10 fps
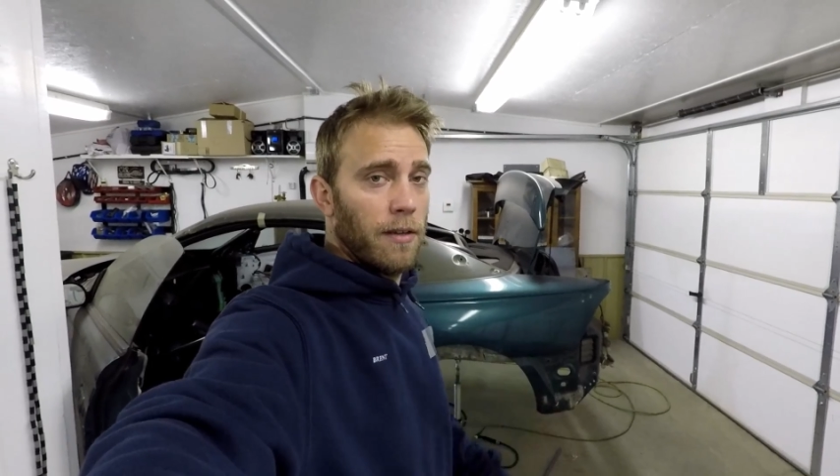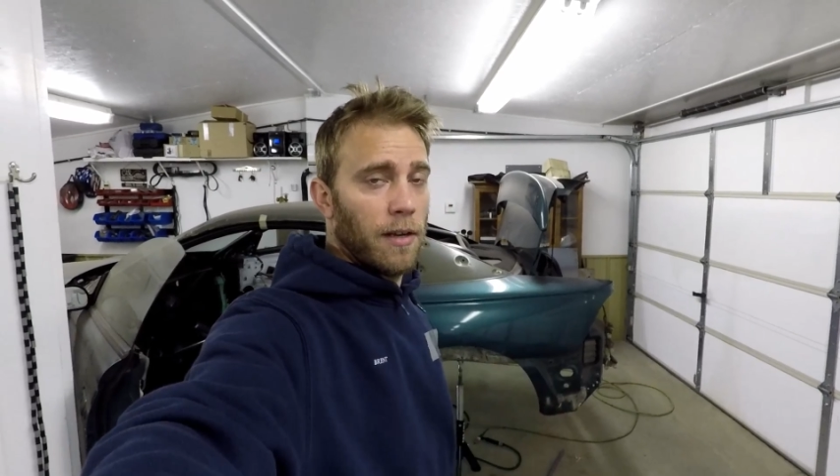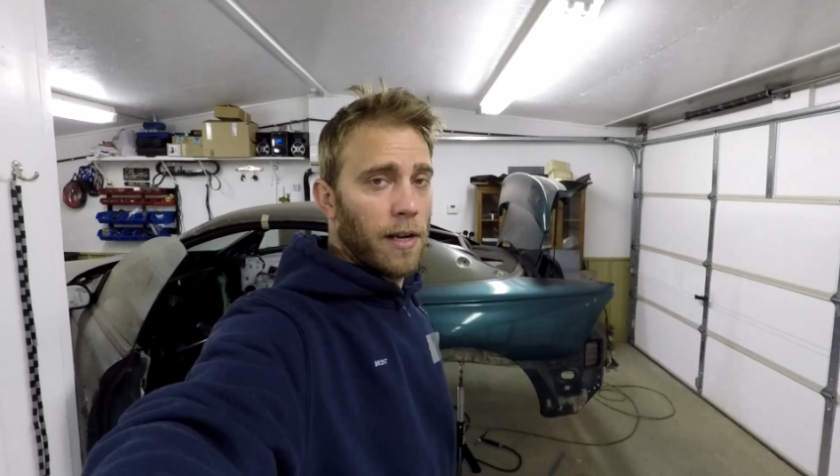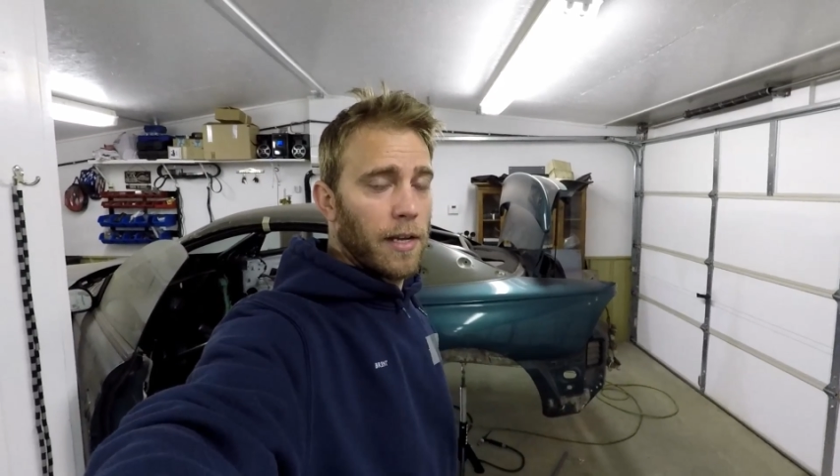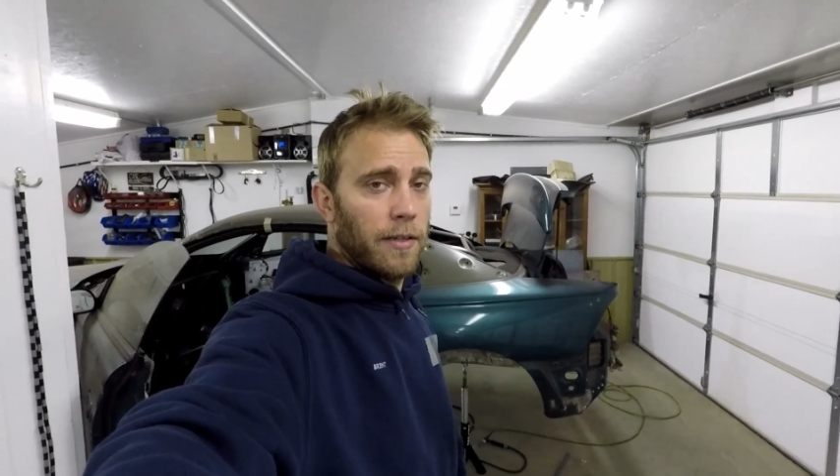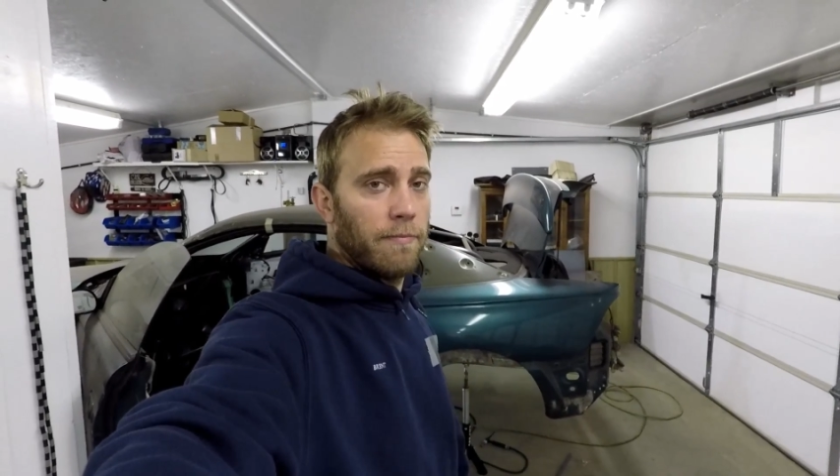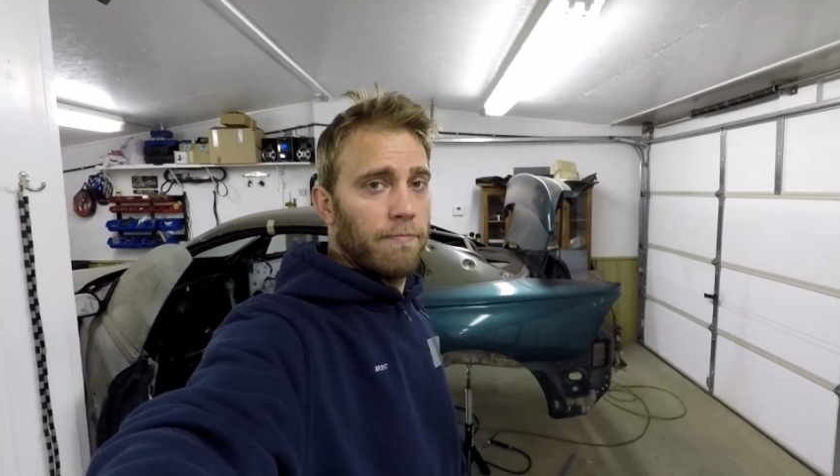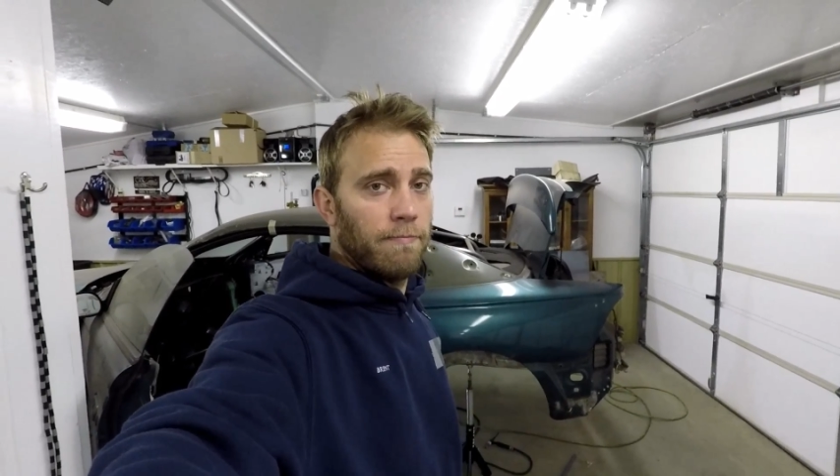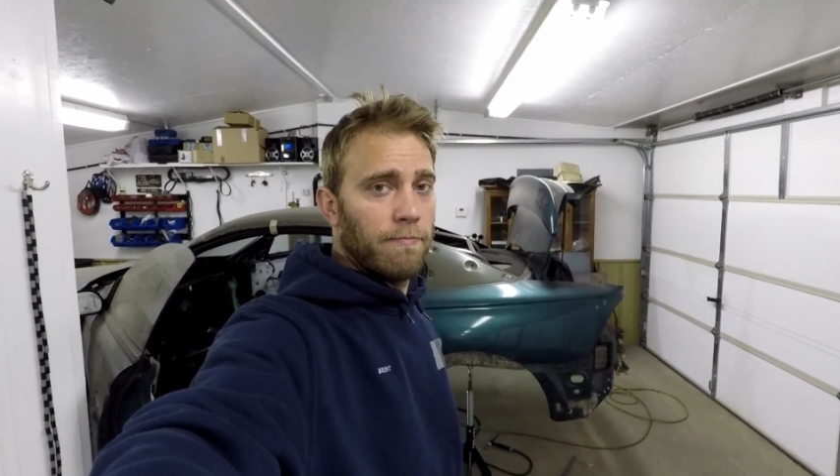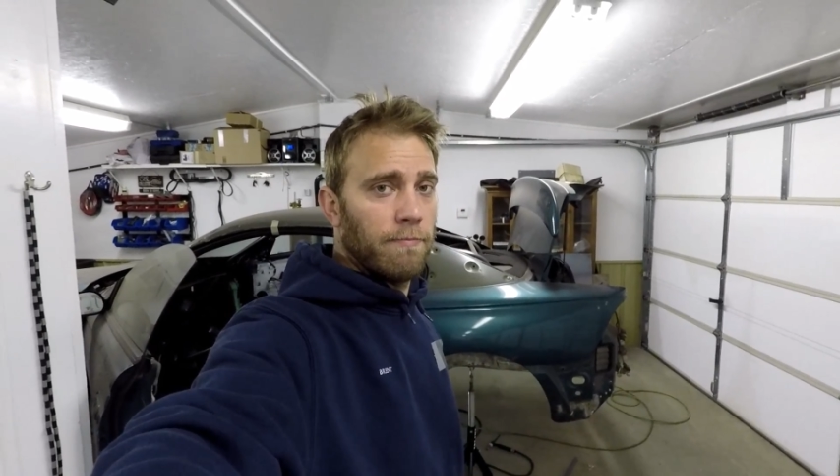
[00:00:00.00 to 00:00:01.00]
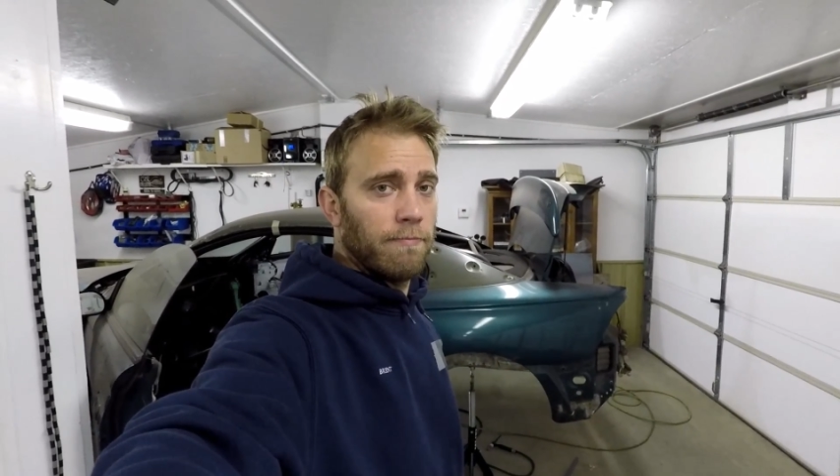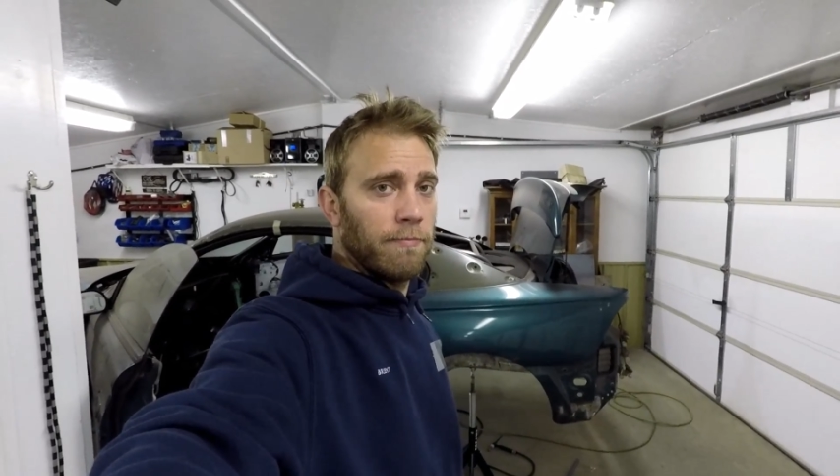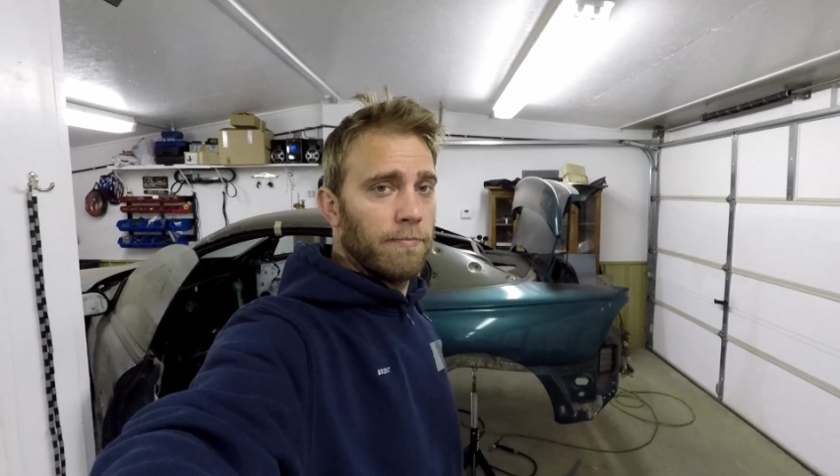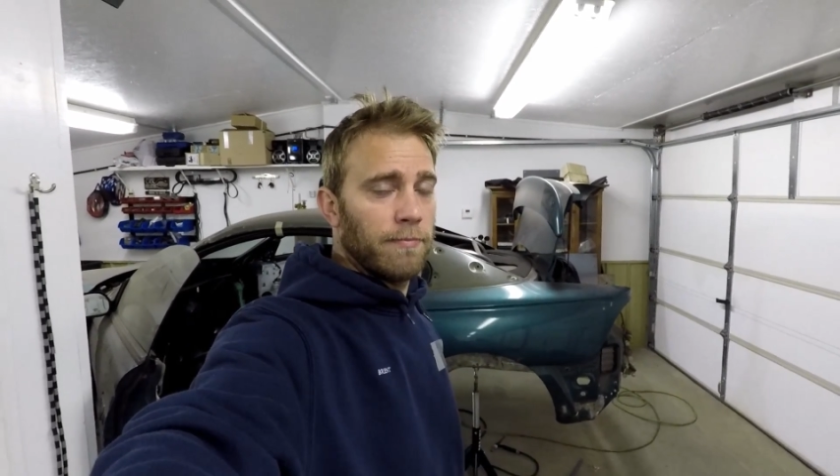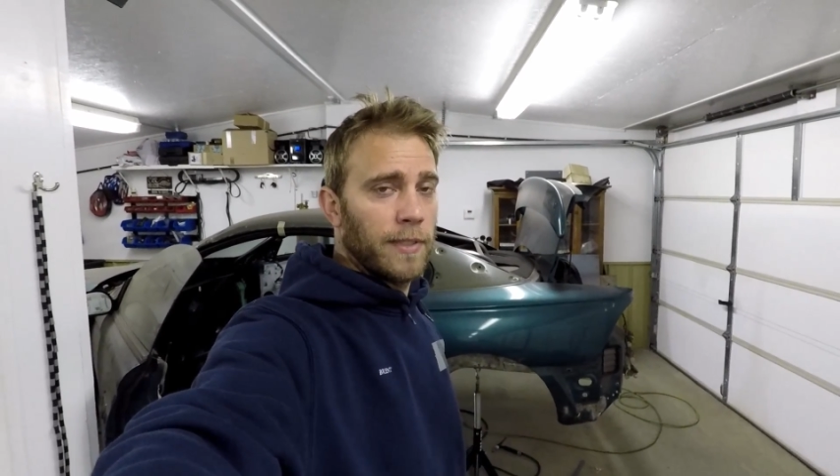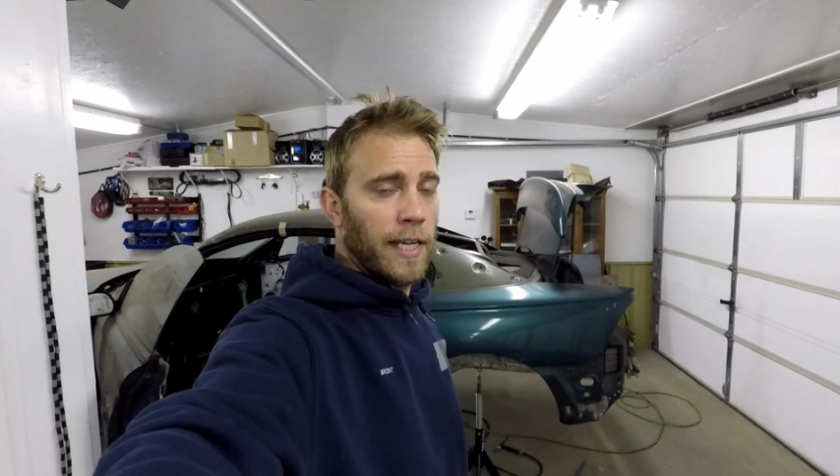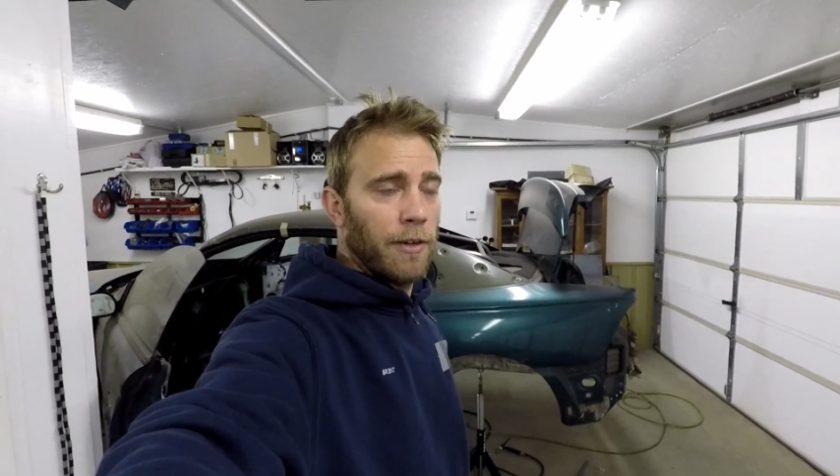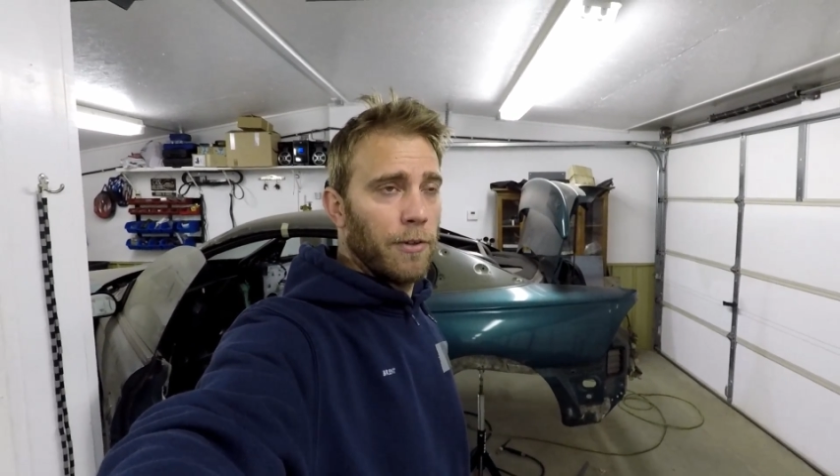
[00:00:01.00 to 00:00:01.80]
I can't